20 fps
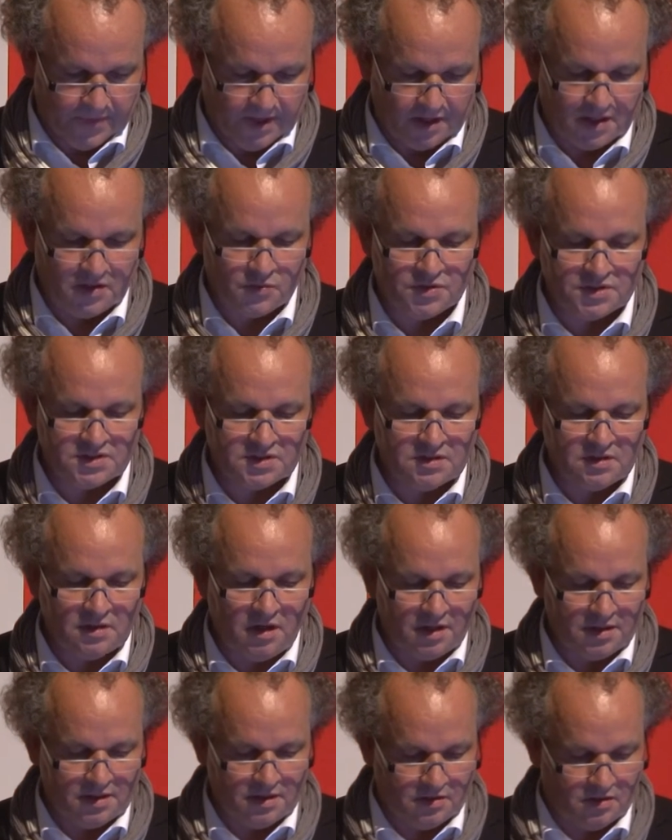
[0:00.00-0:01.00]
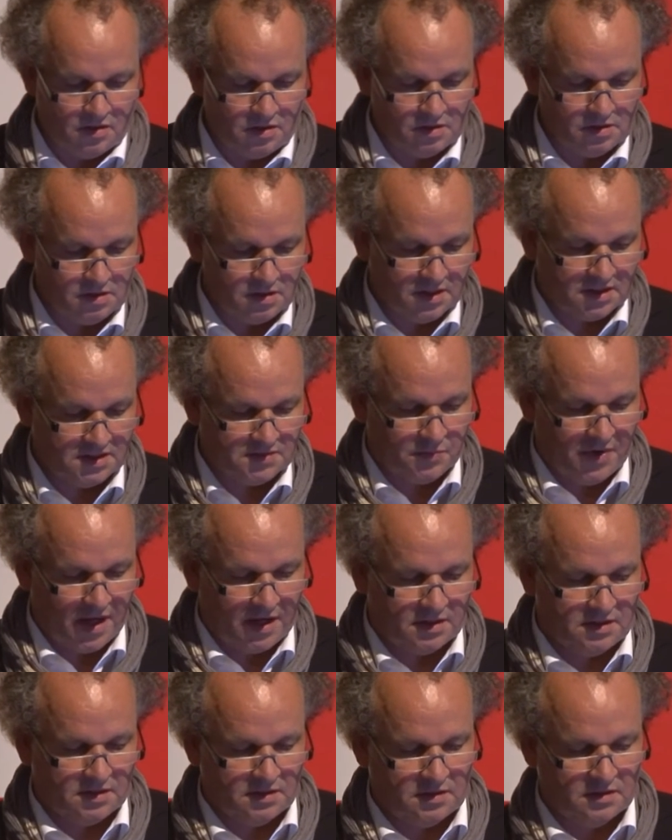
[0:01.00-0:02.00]
It was not at all
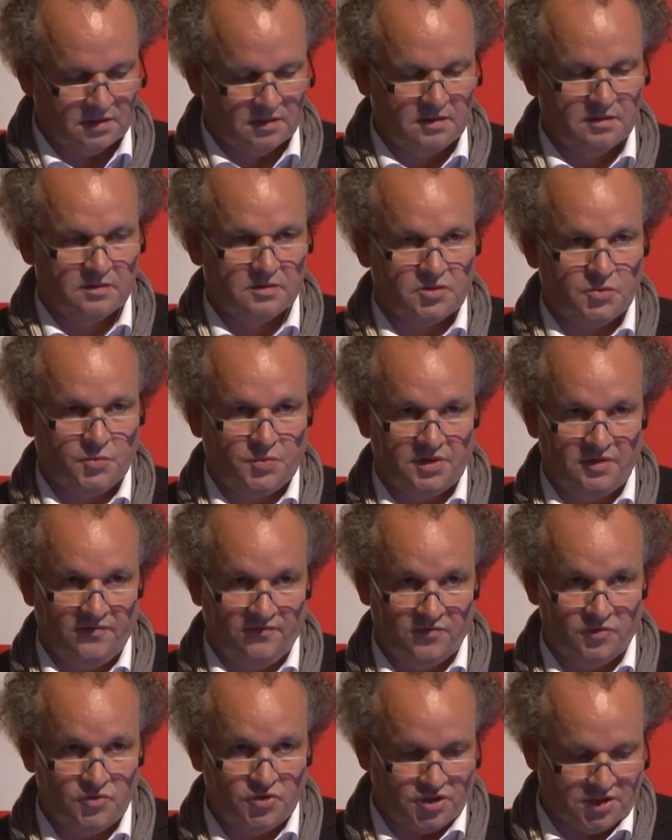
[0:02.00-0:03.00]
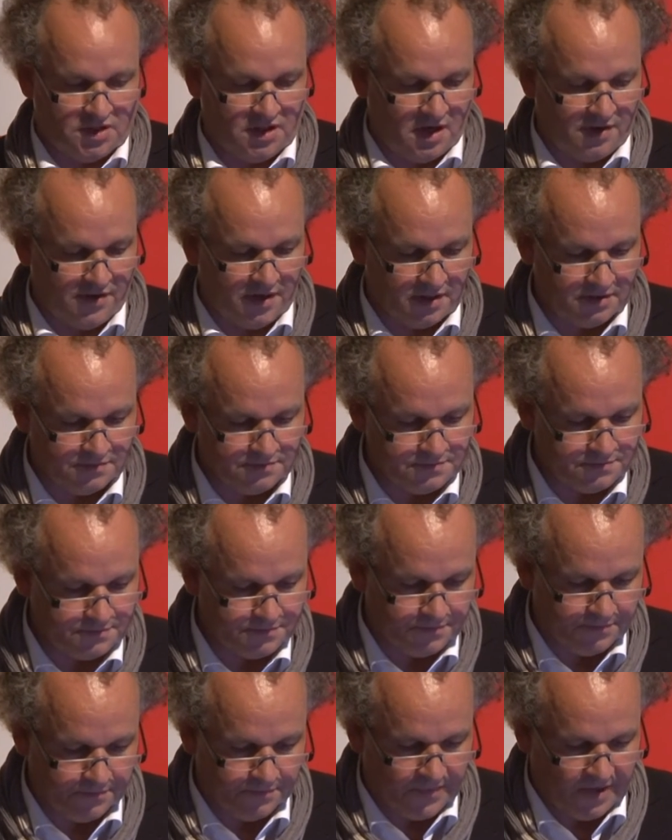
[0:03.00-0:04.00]
expected to be evolutionary.
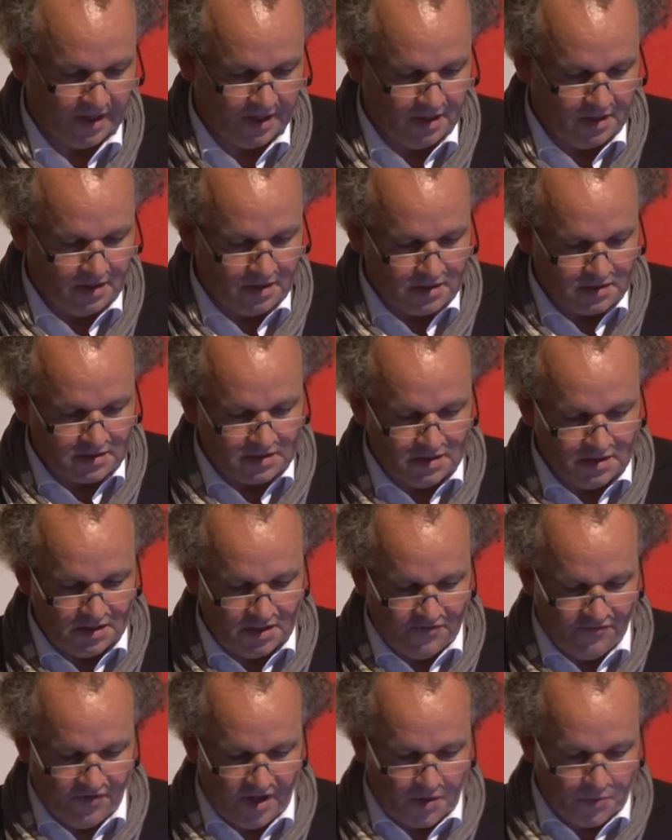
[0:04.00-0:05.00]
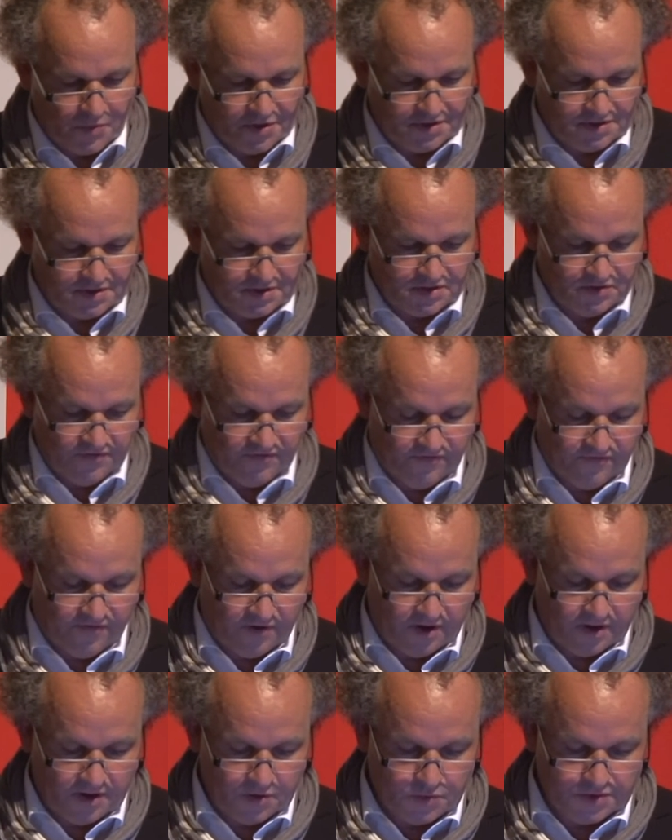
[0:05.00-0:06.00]
City development so
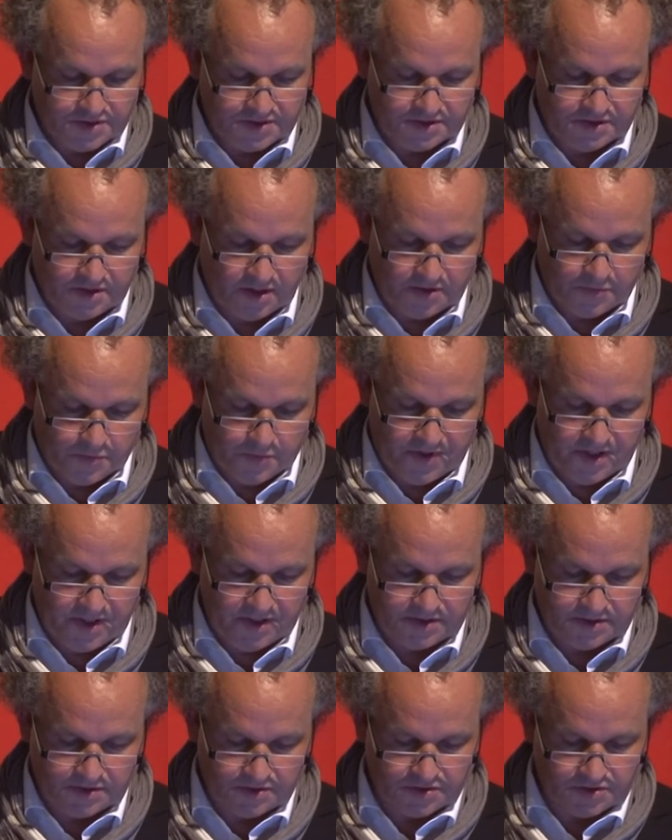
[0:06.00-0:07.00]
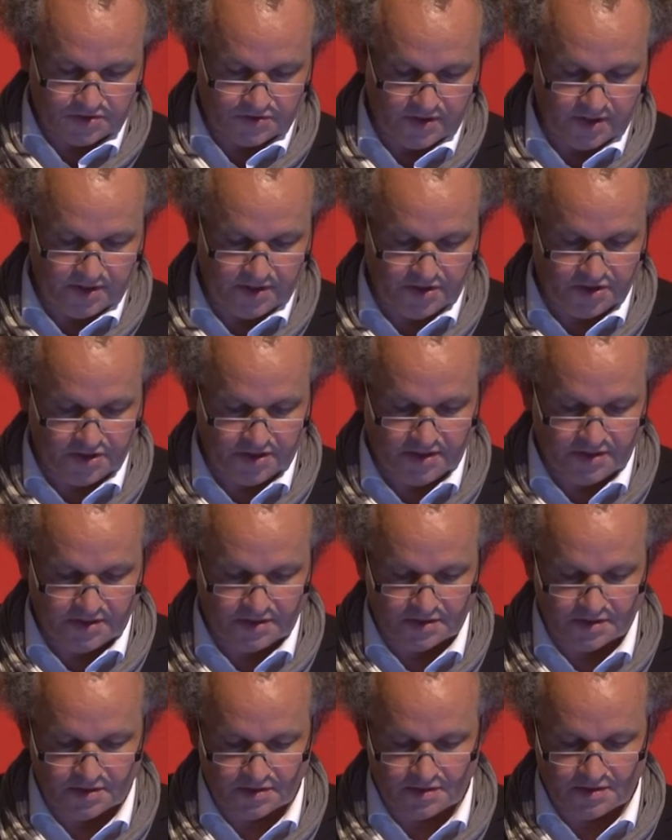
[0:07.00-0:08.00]
far was not based on
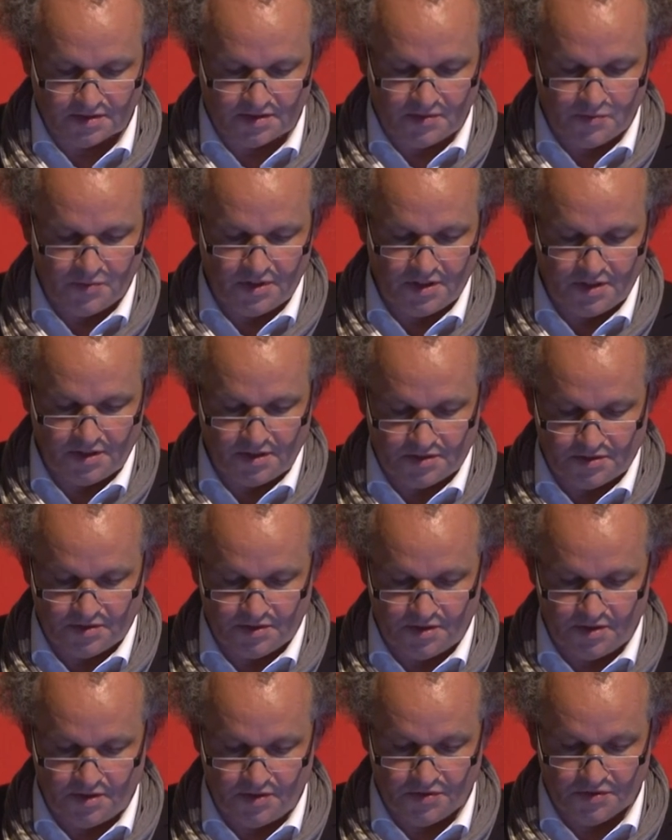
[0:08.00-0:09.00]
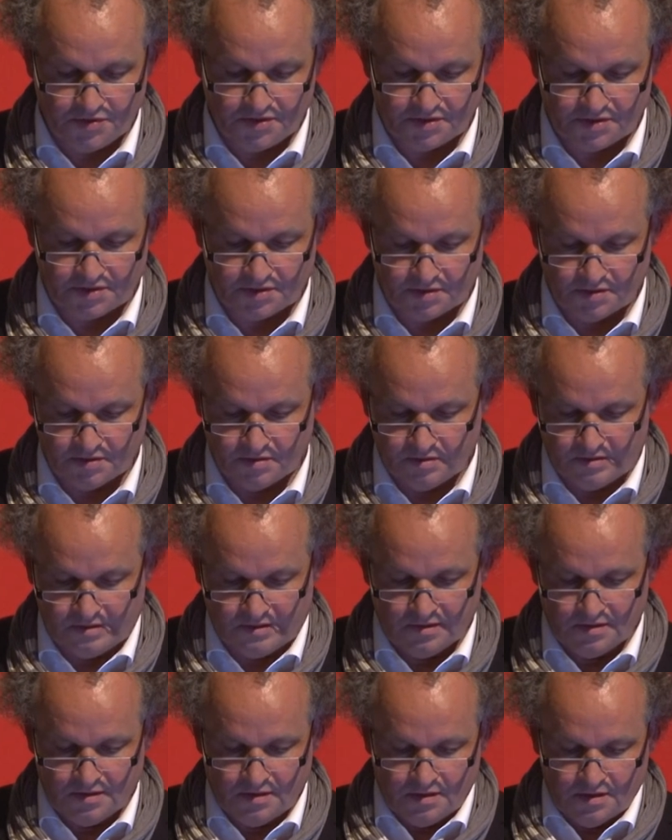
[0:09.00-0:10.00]
strategies similar to those
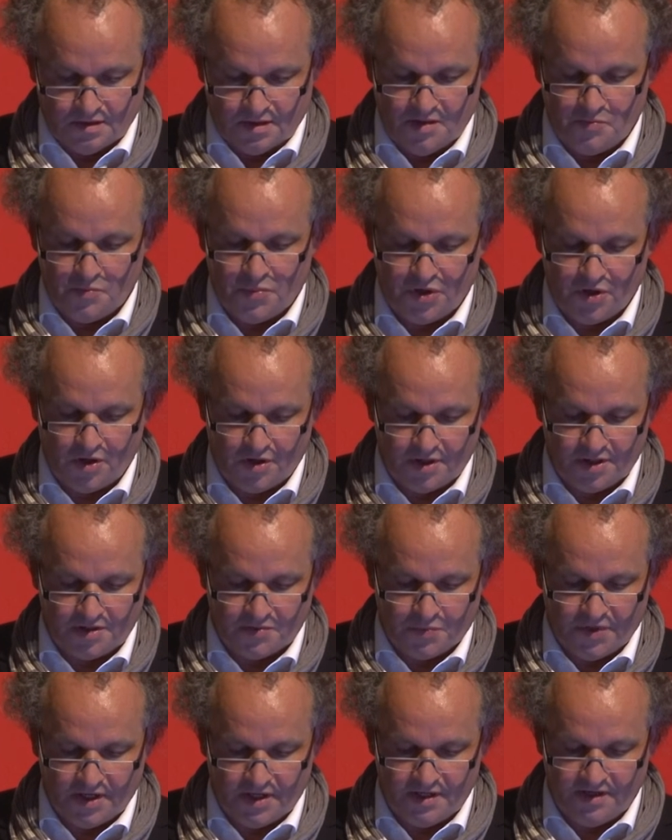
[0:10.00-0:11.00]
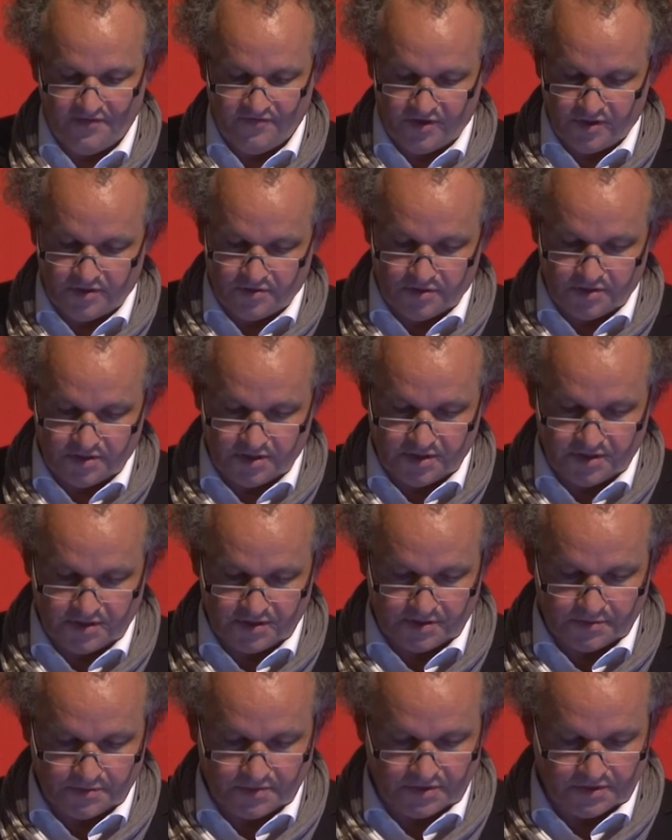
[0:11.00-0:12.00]
employed by living
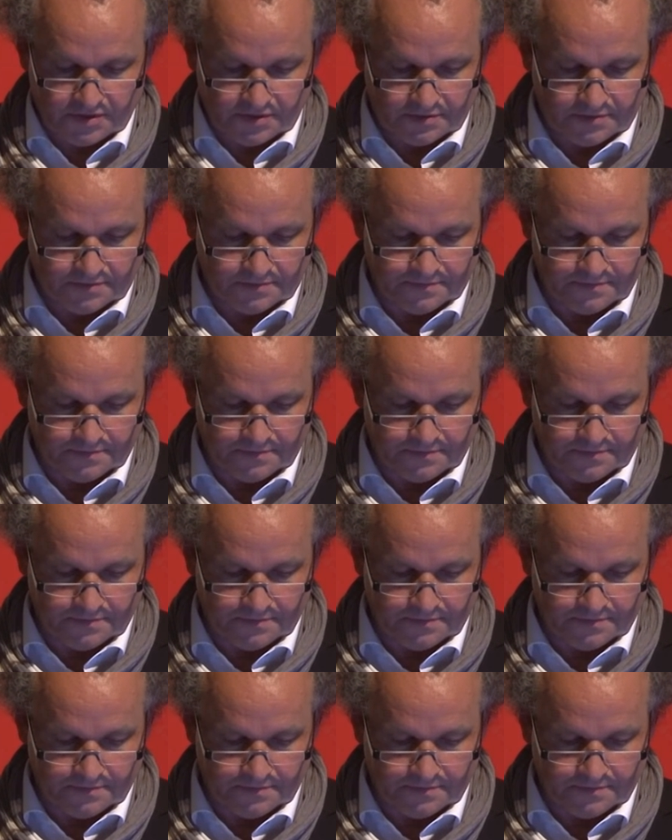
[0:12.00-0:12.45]
organisms.